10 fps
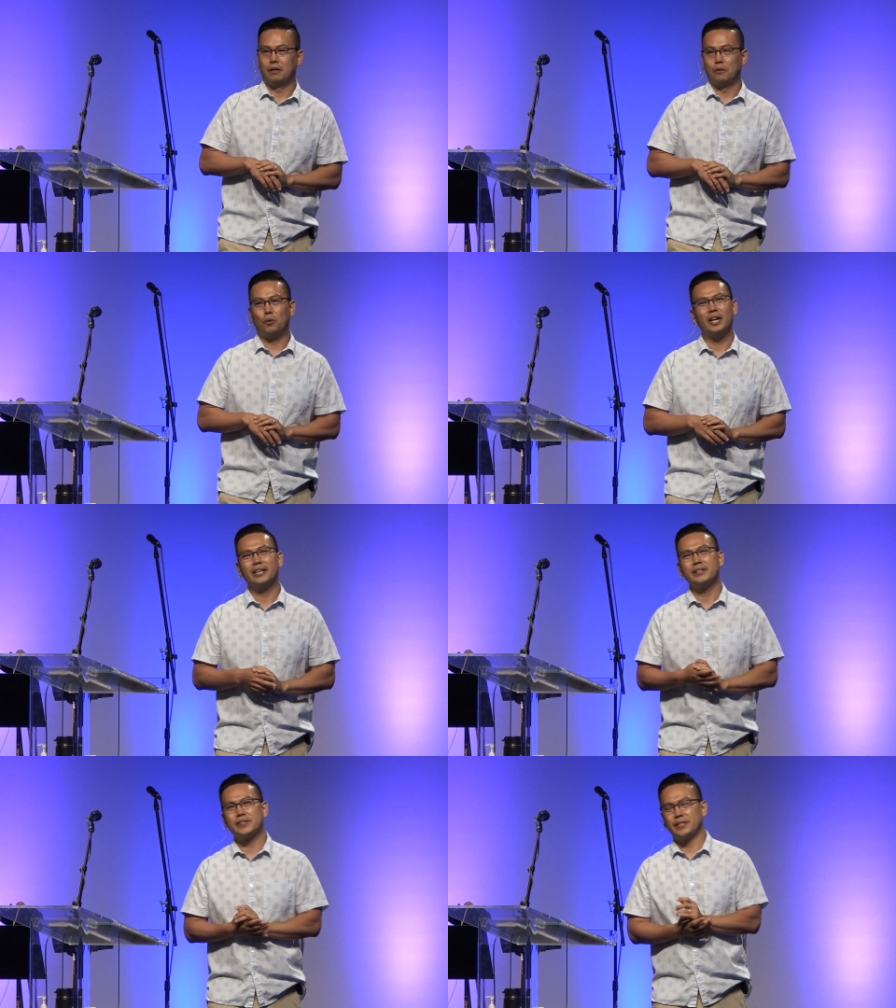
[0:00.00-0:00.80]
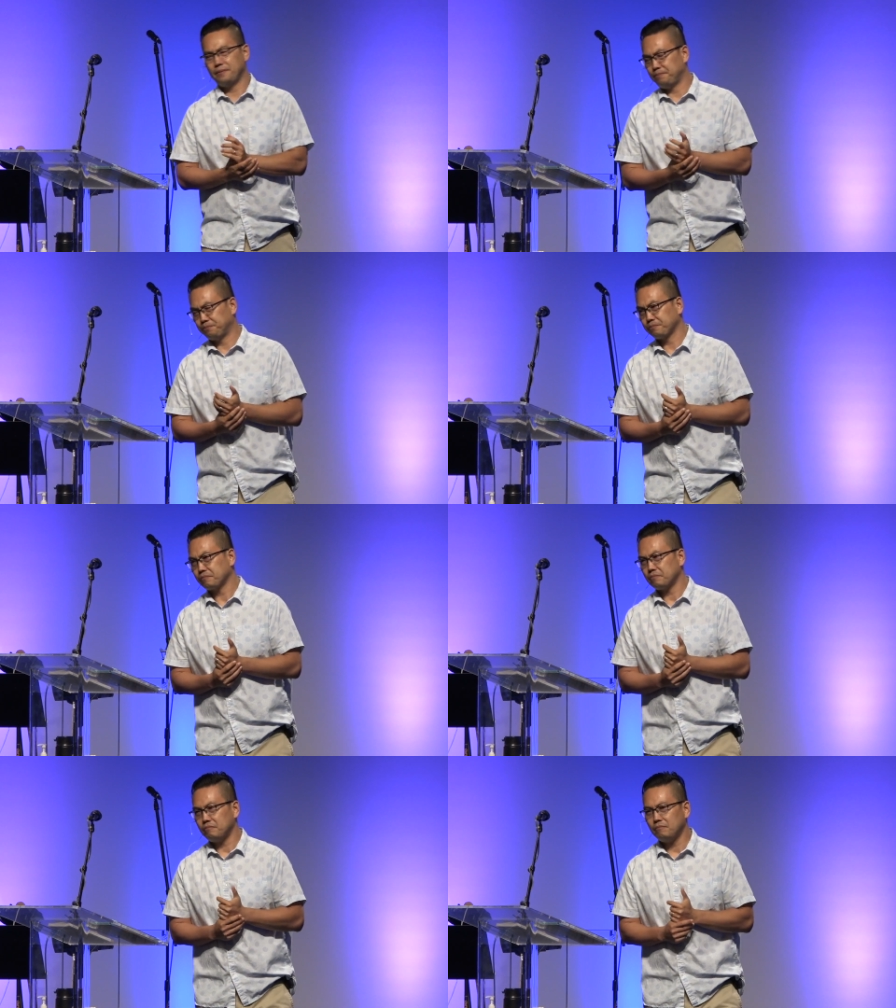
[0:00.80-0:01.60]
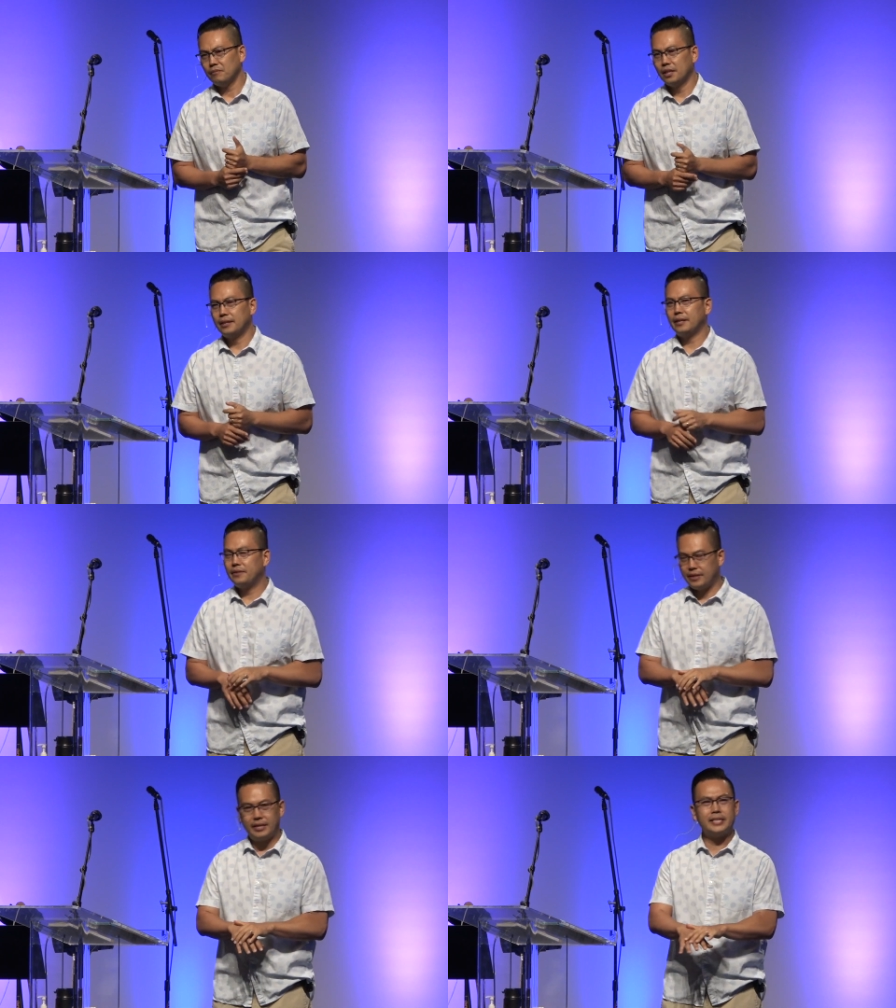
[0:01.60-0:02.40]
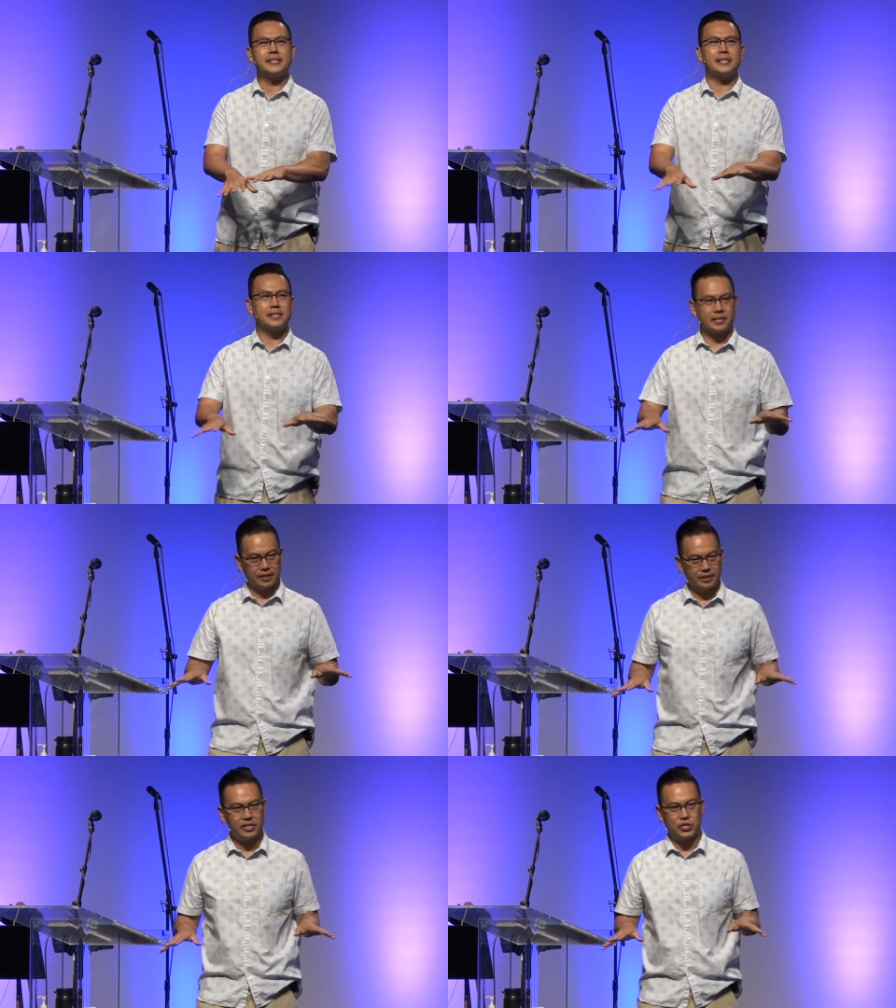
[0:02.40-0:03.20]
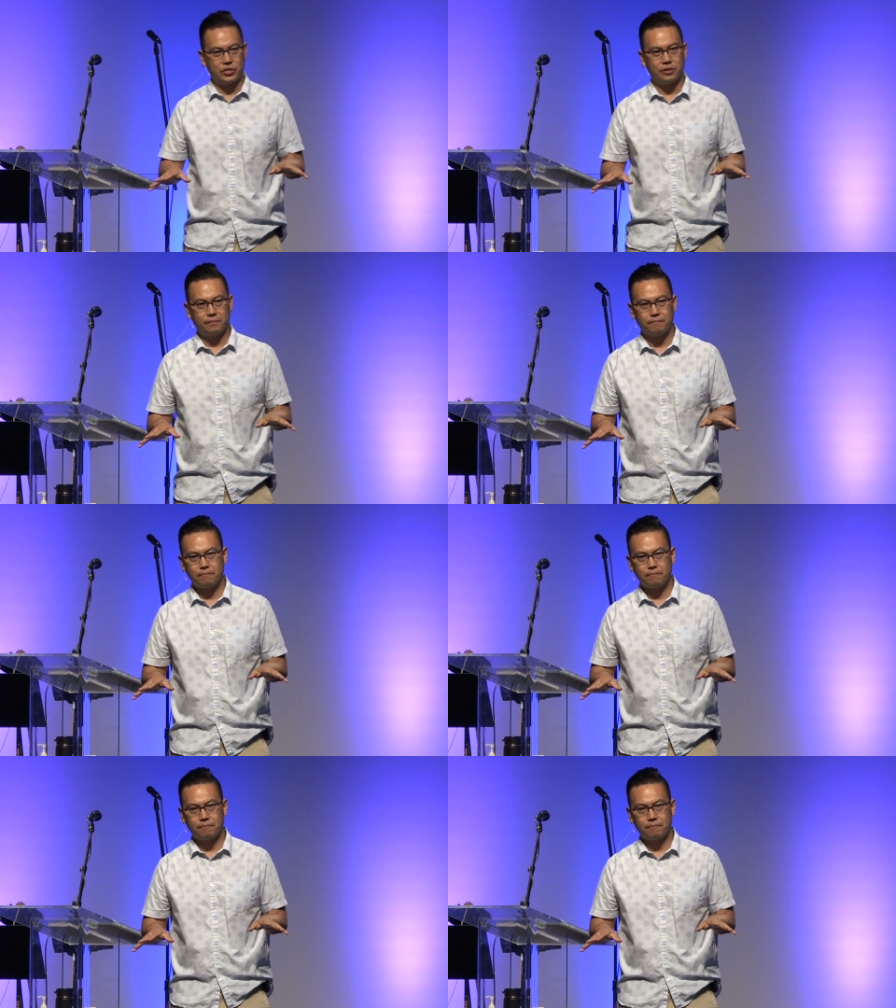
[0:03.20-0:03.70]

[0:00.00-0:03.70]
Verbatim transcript: Why is it that this is a condition